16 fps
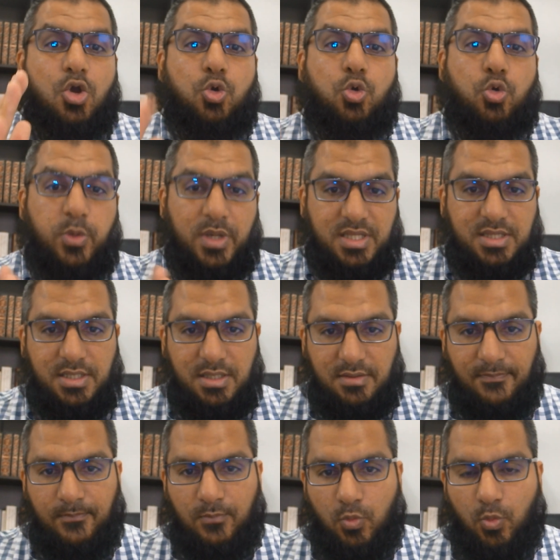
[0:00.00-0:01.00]
quickly,
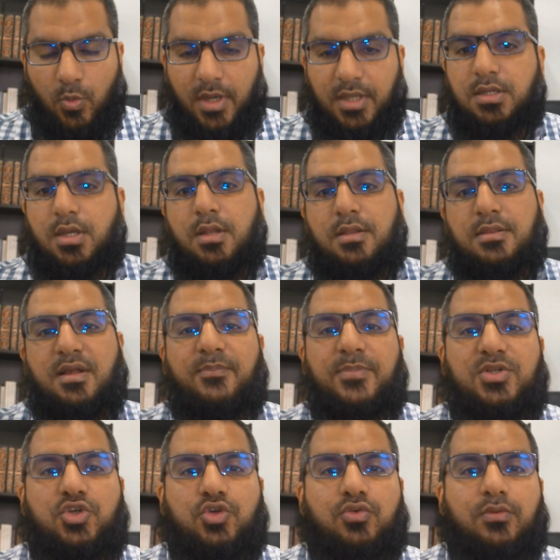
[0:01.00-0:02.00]
right? Number
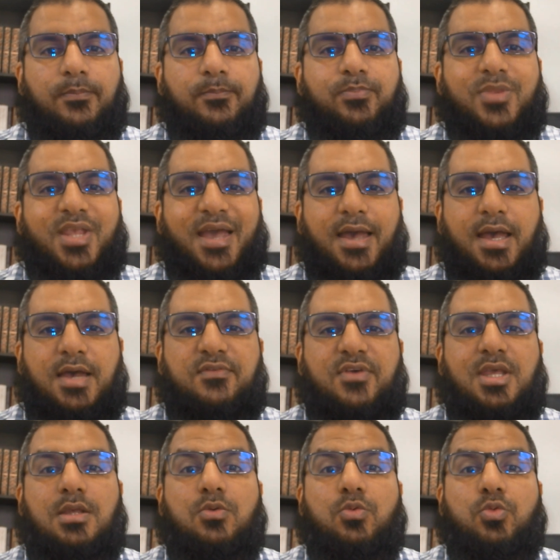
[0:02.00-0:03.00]
two, have
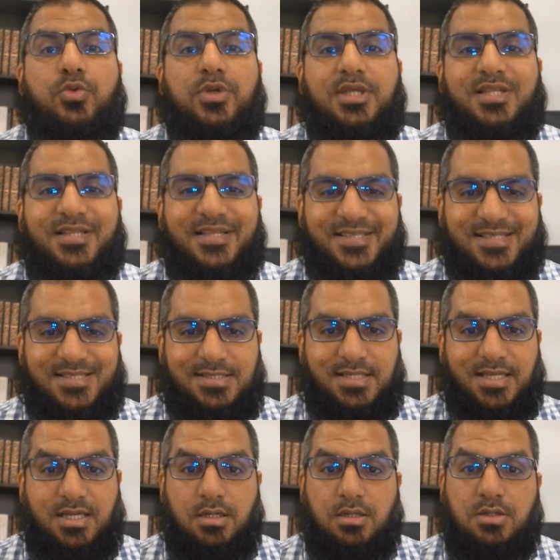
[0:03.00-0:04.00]
a
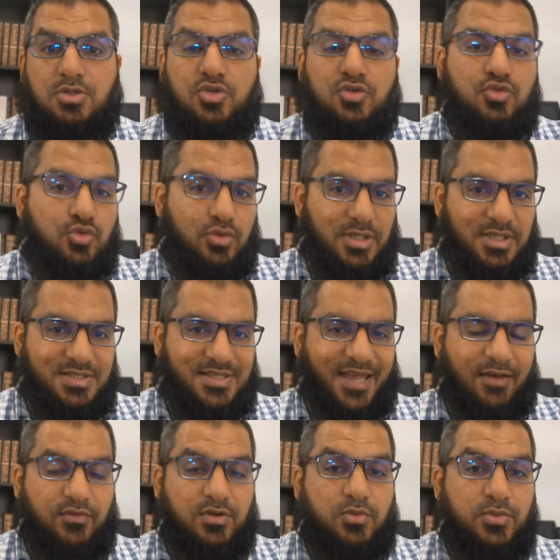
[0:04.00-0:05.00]
realistic to-do list.
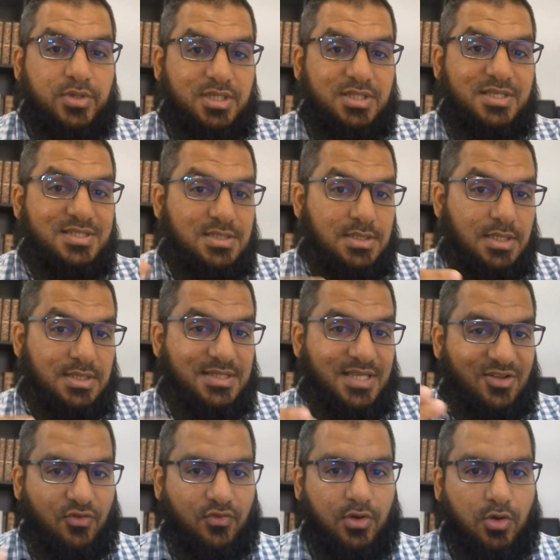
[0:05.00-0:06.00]
Have a realistic
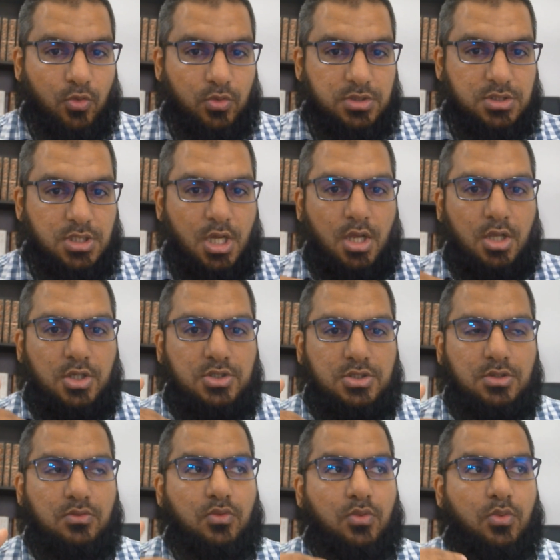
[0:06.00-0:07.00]
set of goals.
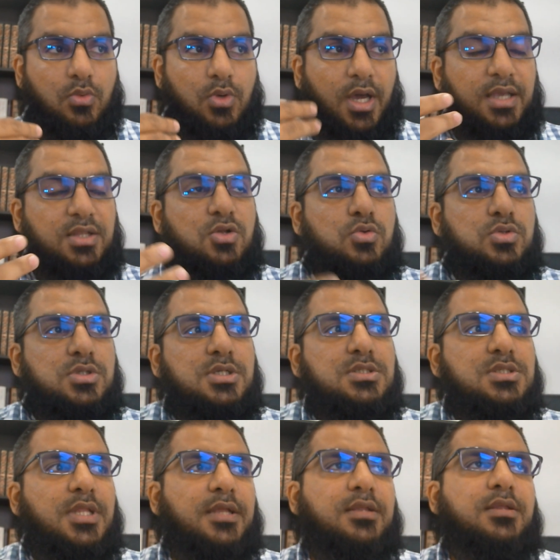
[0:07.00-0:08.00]
So I
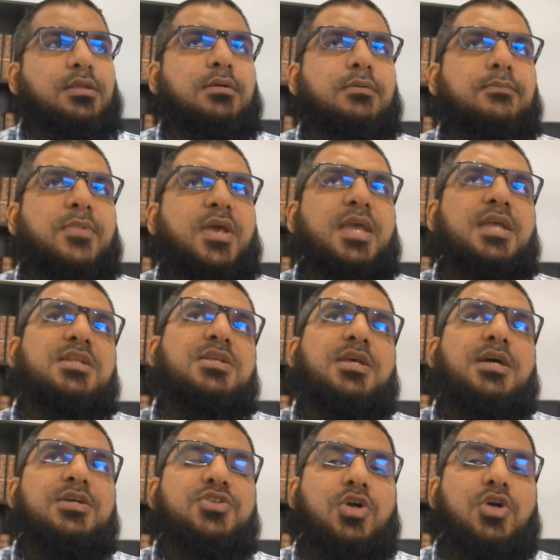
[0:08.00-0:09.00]
noticed that 8
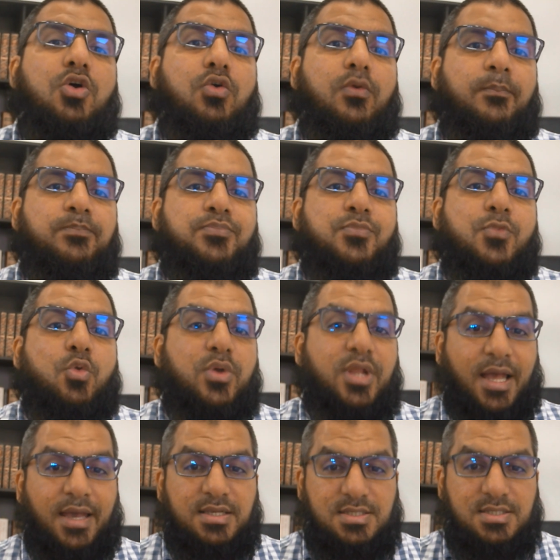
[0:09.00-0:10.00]
years ago, when
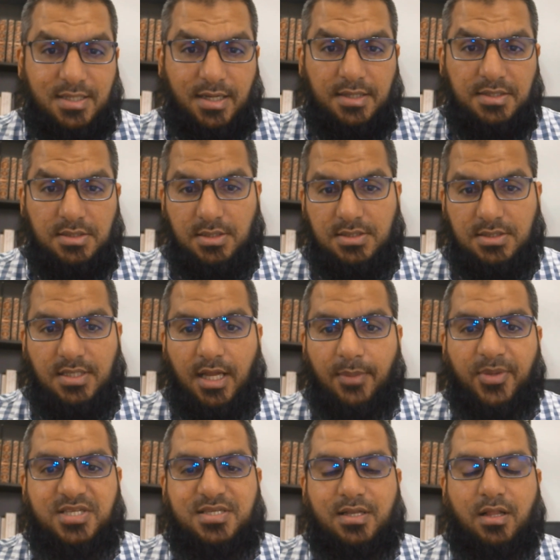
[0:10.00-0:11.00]
I started
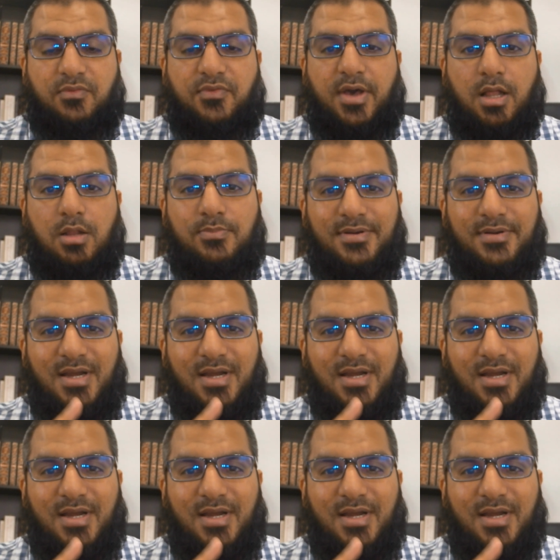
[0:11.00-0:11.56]
Islamic Self Help,